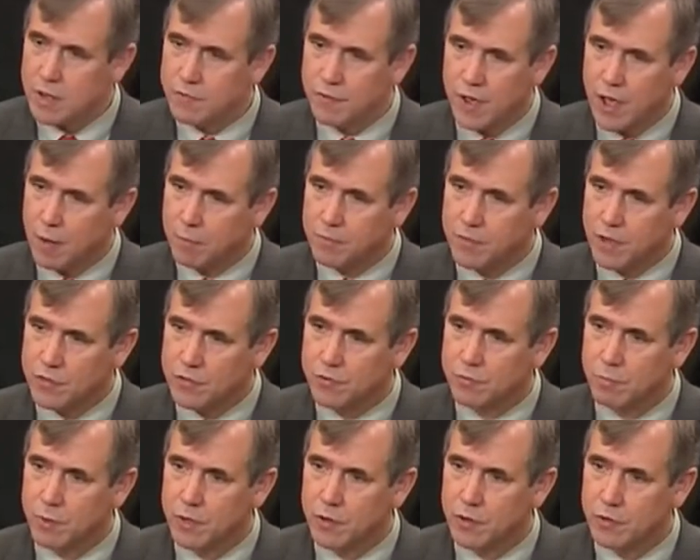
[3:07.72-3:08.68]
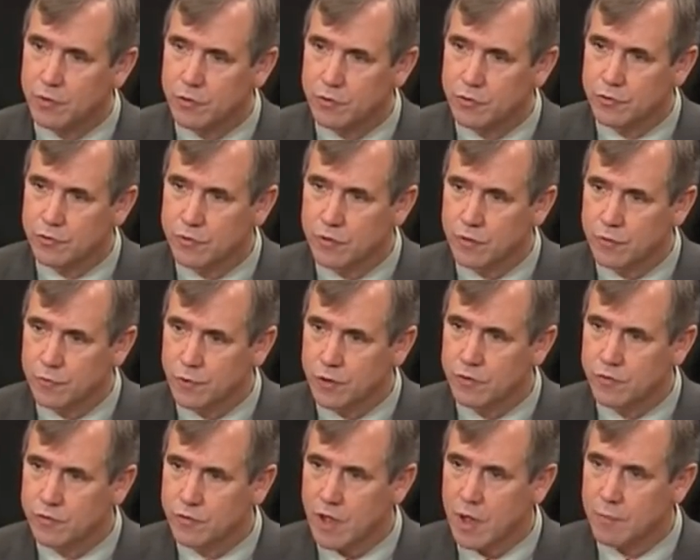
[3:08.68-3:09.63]
helped on this bill whose
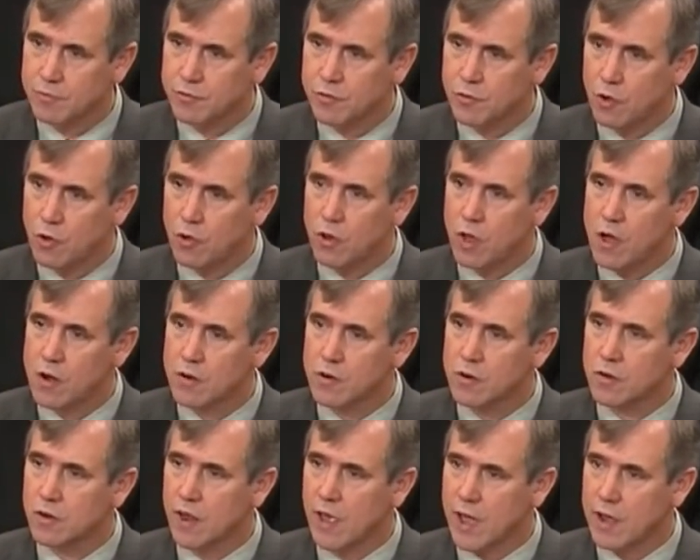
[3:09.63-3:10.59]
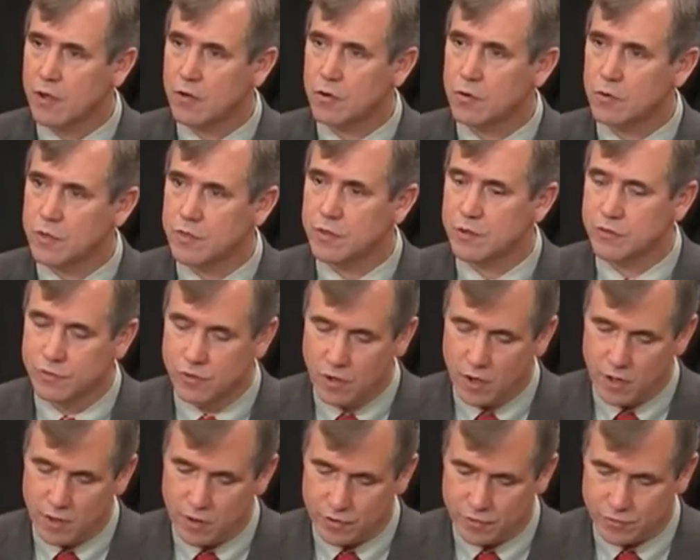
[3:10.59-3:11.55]
footsteps no longer echo in these
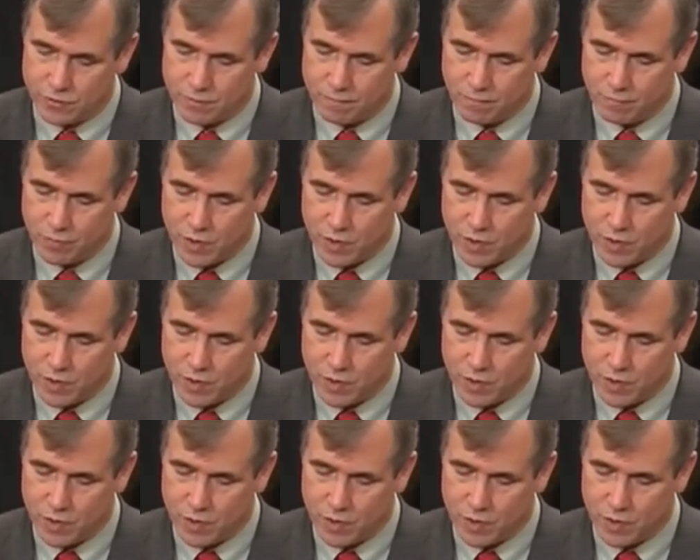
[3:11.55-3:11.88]
halls.